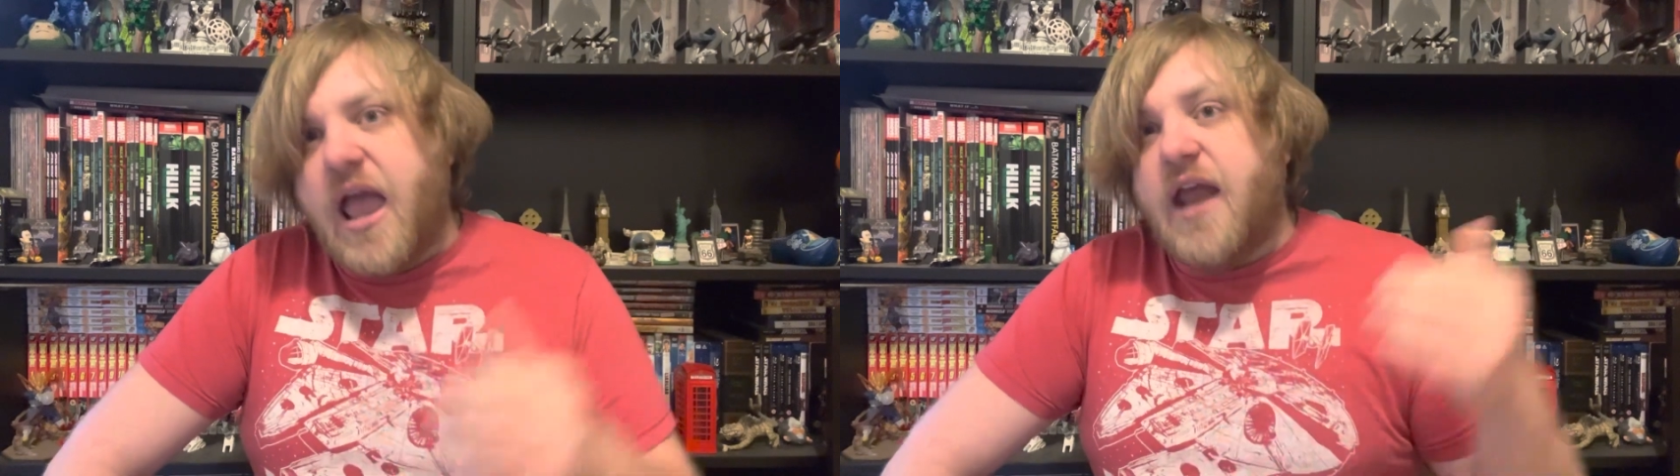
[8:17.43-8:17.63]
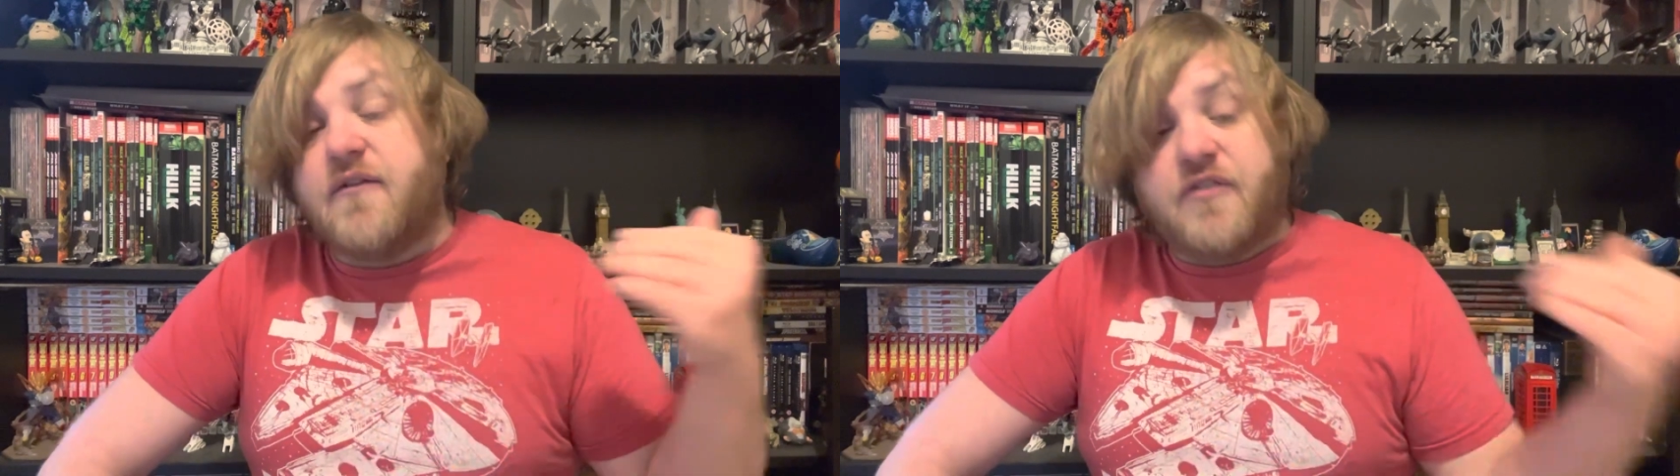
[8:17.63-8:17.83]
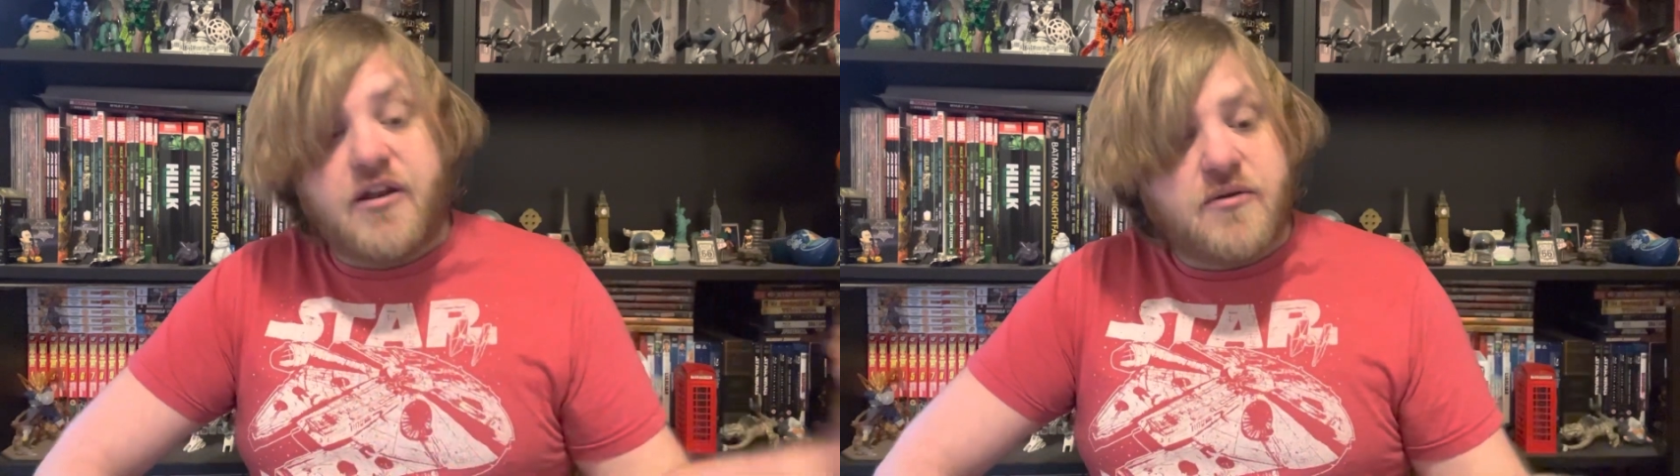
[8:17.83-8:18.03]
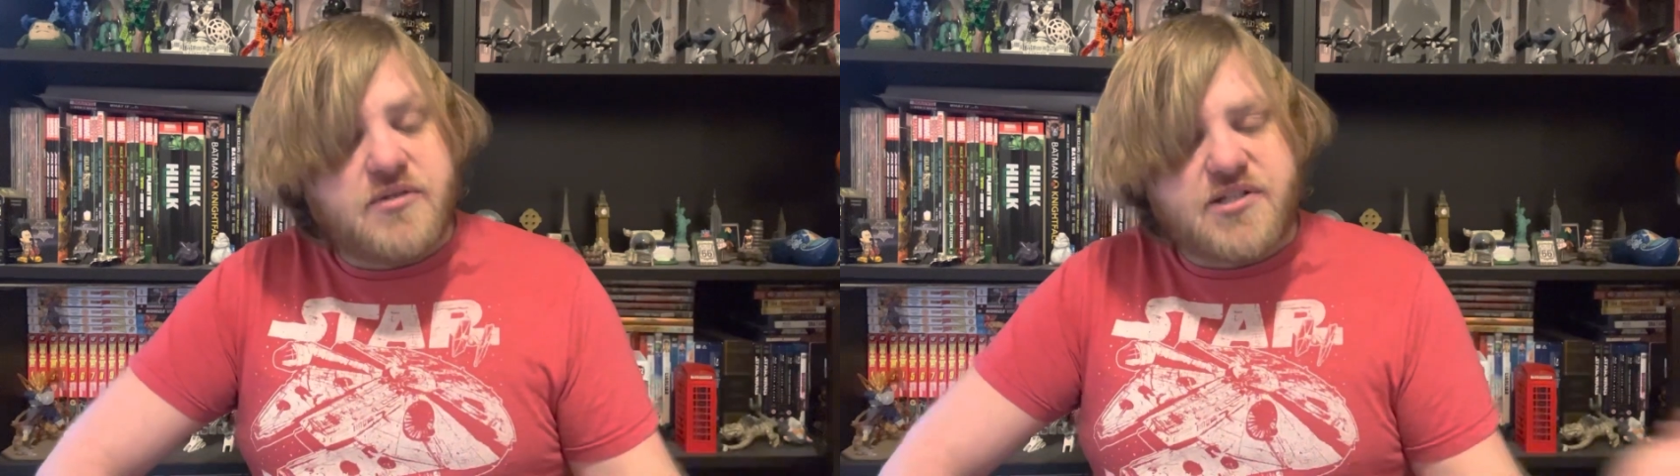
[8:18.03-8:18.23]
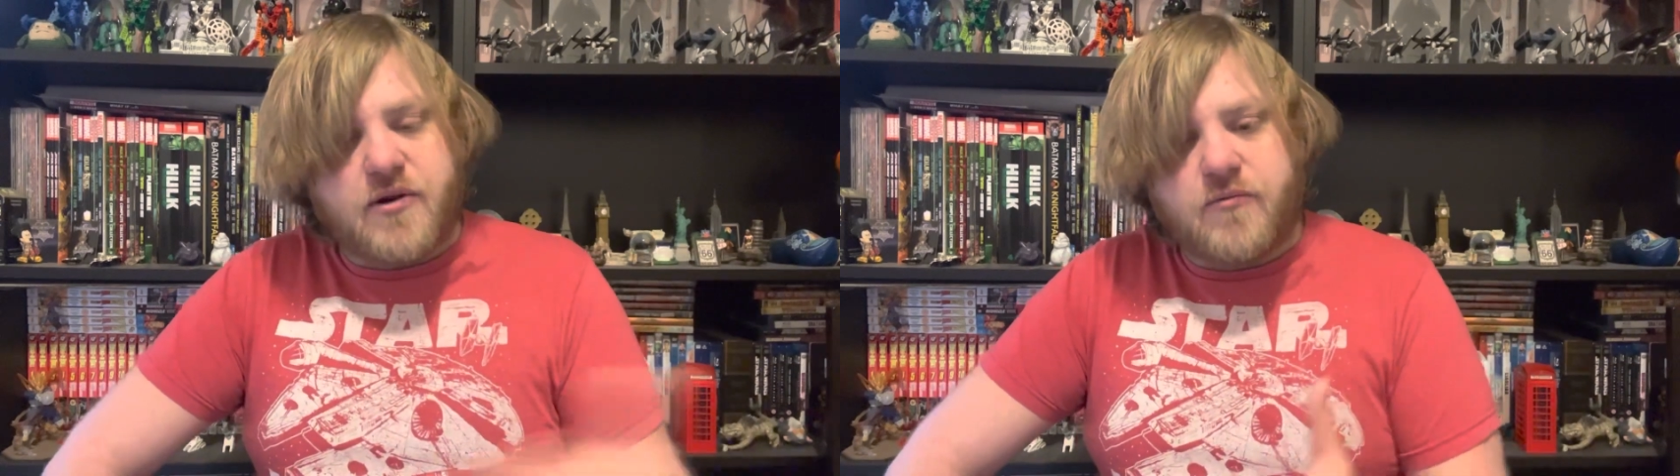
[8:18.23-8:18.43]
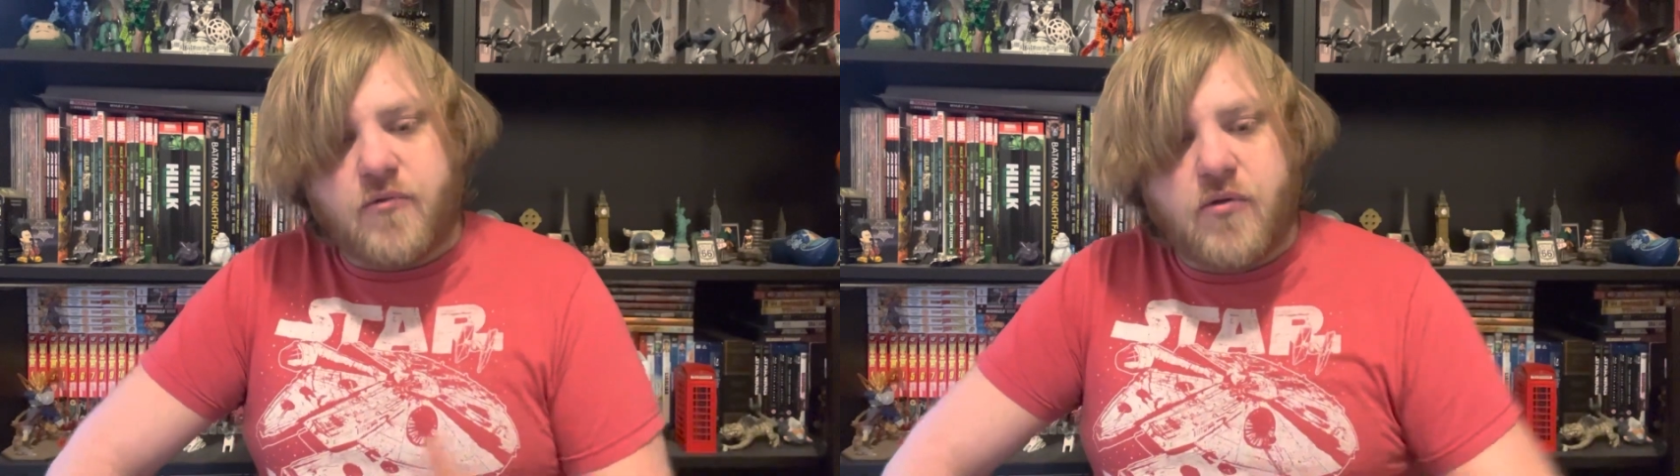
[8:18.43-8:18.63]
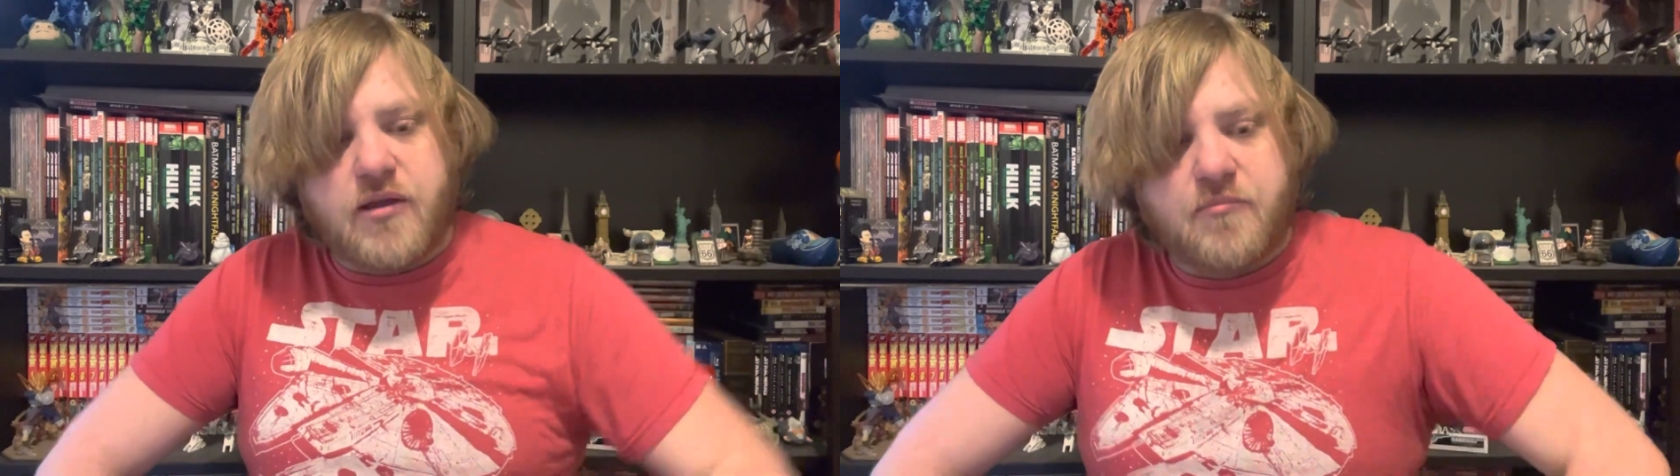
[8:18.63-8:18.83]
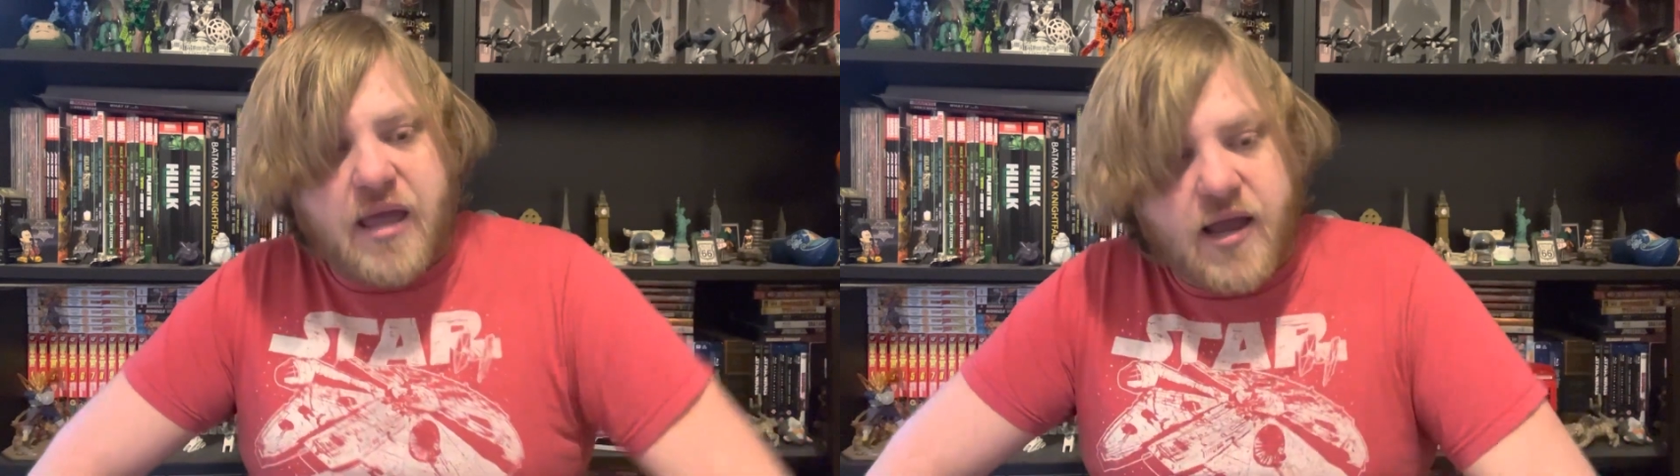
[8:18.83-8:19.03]
And if they don't start
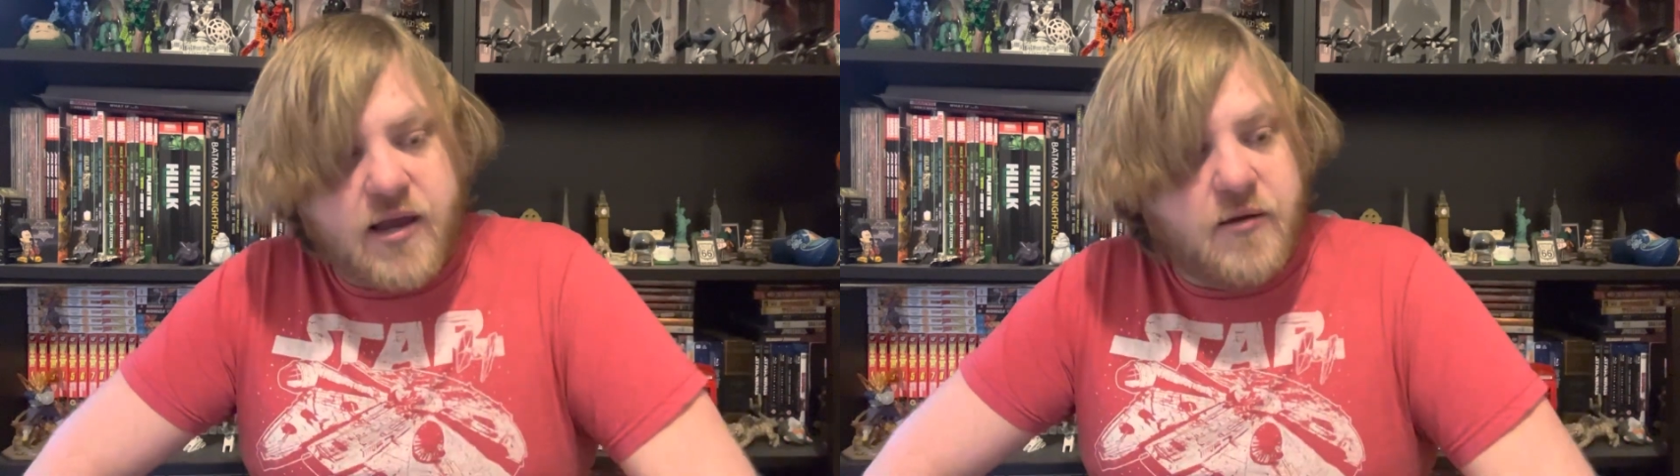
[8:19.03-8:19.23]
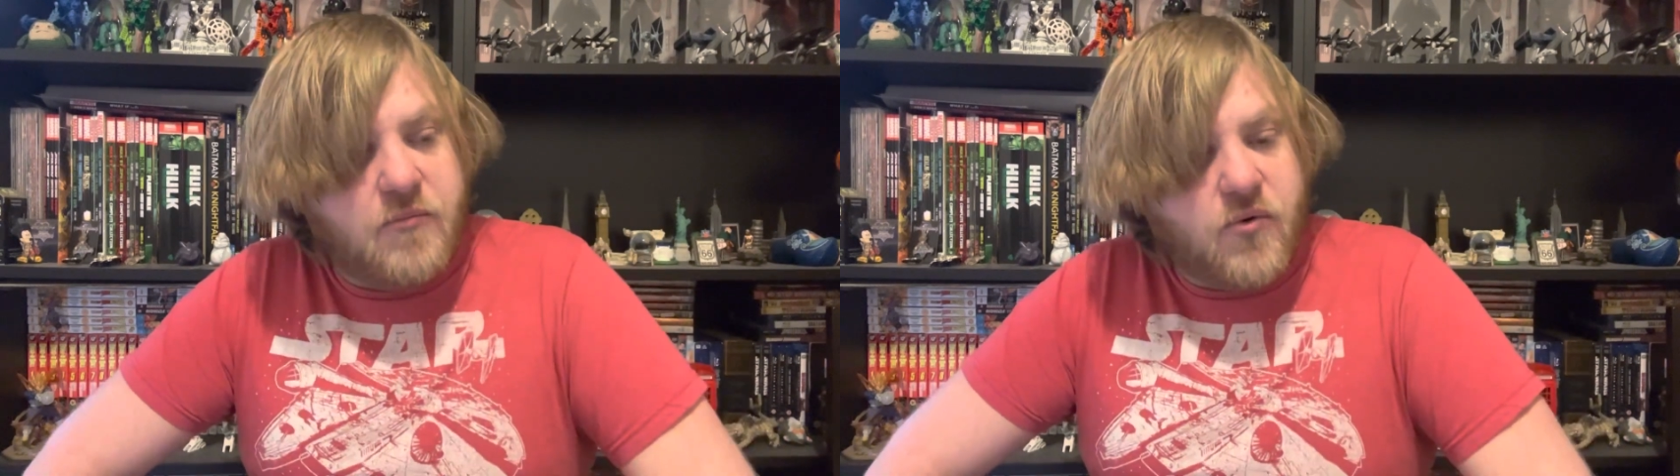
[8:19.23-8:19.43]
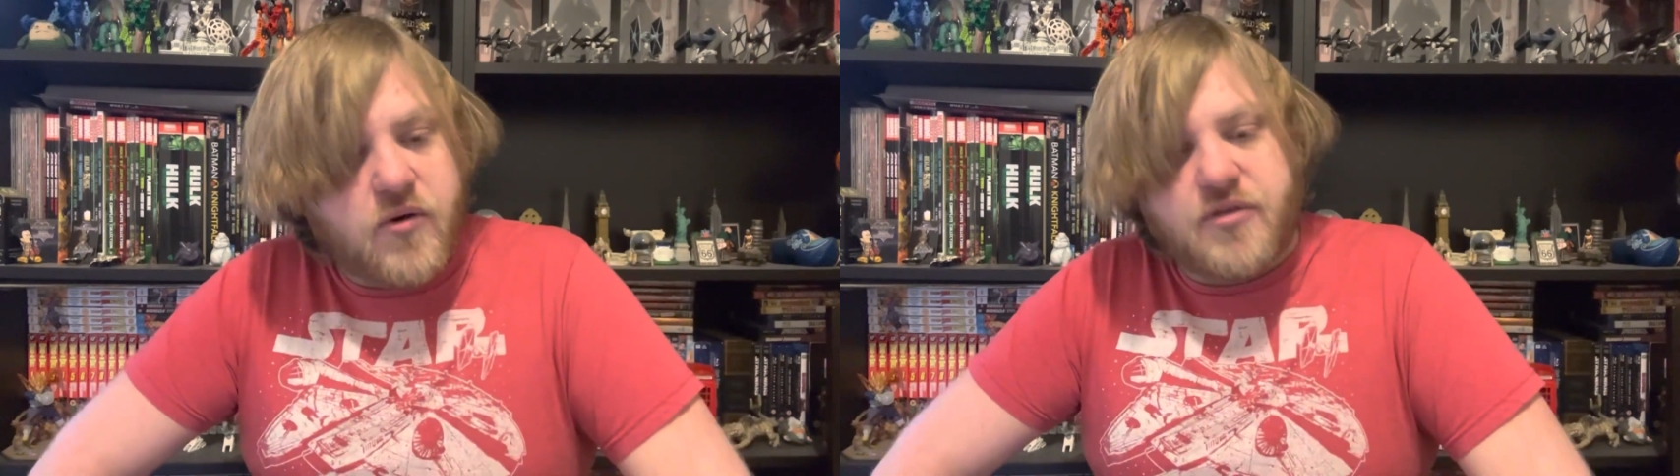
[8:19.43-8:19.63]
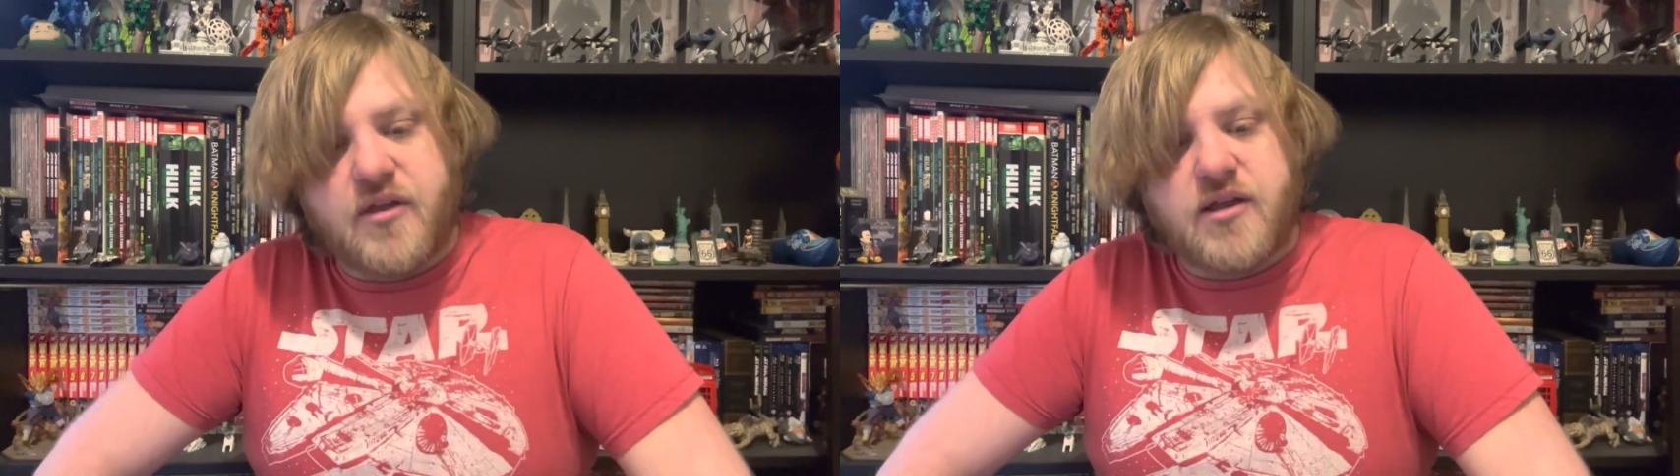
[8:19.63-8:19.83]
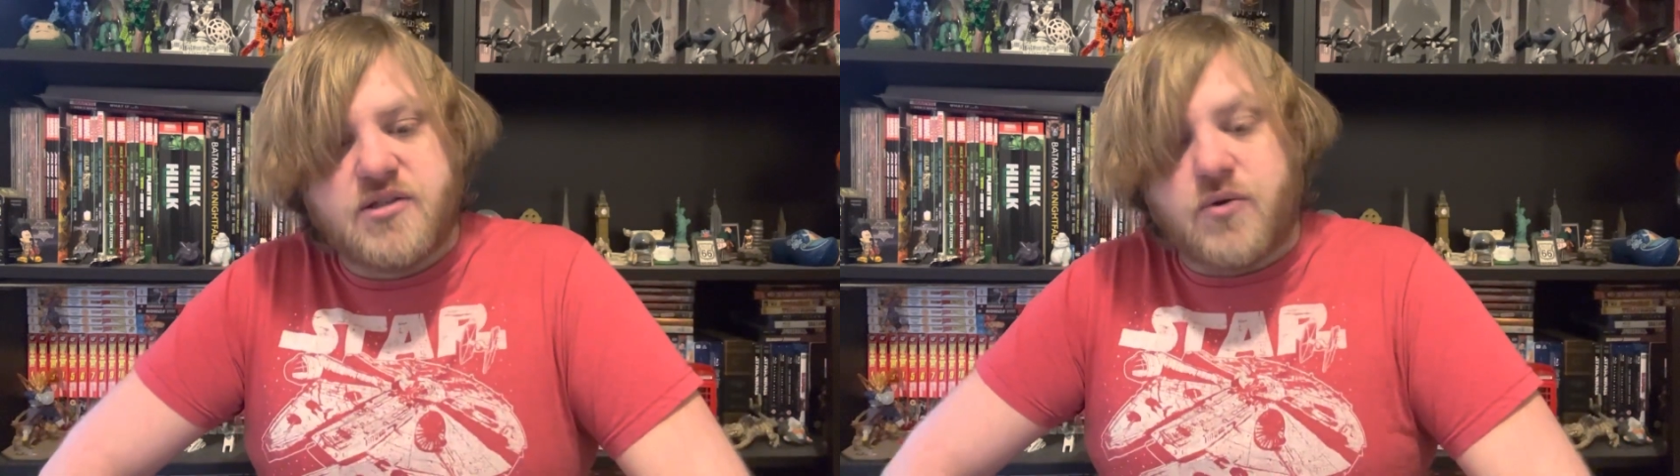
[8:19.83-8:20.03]
rolling back more things,